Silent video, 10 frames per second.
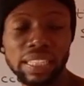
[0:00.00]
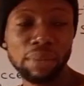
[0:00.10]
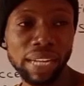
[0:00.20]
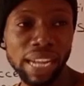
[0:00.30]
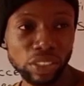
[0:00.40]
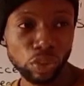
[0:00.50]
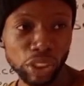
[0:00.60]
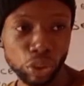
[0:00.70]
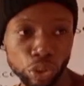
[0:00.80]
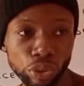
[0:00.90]

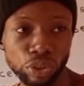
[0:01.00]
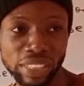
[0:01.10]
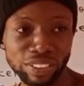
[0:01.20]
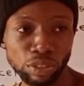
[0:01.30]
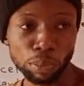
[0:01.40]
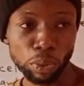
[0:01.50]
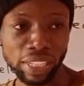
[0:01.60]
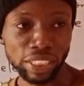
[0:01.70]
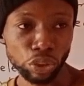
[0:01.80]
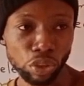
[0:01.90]
gastric juice that support
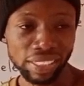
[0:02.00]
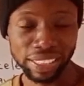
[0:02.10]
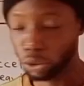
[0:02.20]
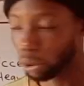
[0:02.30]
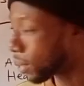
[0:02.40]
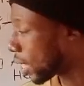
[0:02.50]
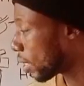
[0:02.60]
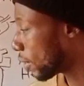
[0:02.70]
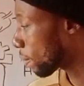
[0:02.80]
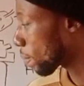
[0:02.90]
digestion in the
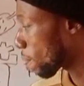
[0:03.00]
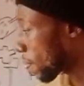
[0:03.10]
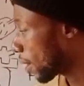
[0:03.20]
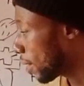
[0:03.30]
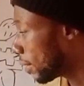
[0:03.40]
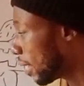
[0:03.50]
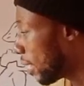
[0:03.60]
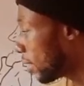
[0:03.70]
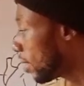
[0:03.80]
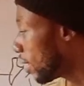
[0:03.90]
stomach.
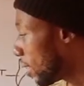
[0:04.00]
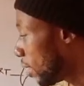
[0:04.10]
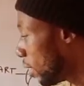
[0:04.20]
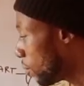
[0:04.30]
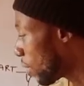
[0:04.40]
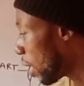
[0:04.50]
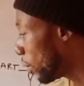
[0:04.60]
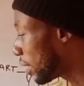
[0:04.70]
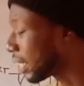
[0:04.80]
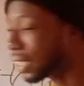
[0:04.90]
Then liver
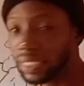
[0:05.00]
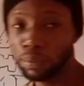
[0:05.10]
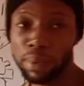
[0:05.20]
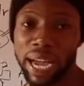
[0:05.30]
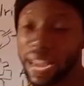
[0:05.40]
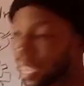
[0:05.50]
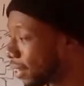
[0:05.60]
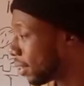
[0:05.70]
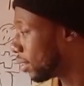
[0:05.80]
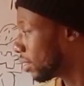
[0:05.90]
will secrete
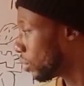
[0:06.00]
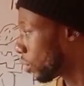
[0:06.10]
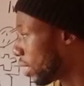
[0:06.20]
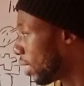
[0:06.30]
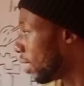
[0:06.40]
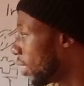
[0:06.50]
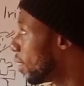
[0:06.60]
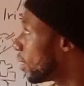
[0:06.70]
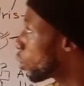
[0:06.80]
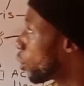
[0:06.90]
bile.
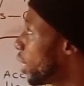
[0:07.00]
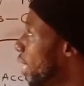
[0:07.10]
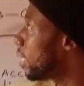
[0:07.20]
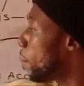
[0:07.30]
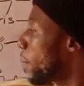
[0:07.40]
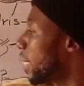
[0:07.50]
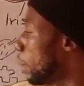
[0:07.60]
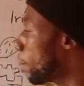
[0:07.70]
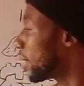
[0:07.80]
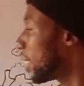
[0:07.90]
Okay, so here the
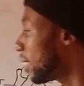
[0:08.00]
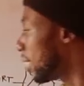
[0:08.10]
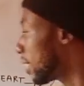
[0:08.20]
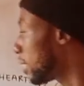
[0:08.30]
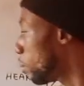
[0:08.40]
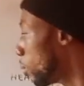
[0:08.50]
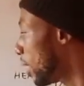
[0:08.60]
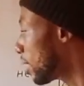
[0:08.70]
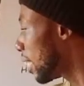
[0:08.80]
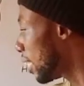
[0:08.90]
parasympathetic
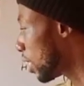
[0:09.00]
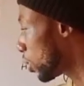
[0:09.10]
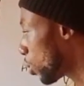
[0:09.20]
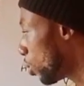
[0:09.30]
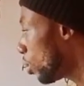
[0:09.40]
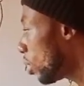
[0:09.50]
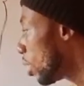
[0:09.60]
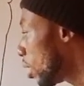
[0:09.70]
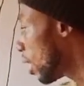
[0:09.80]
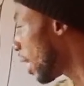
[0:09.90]
stimulates
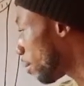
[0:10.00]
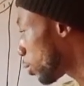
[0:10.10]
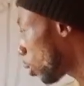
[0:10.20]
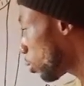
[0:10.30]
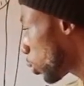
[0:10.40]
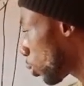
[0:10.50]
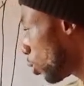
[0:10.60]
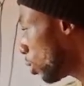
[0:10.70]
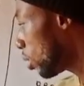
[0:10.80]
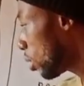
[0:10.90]
digestion,
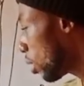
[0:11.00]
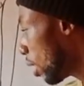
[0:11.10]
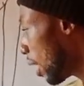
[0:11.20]
absorption,